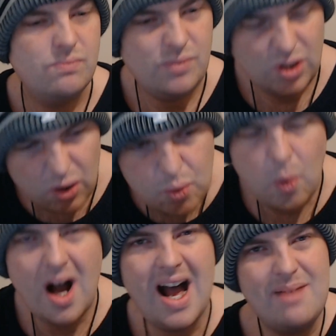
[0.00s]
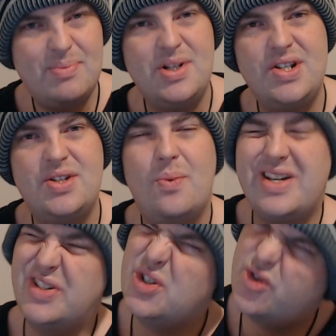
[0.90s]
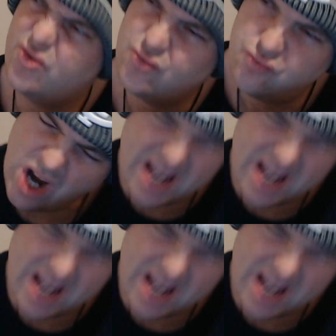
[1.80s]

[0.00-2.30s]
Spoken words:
Look what happened. Went straight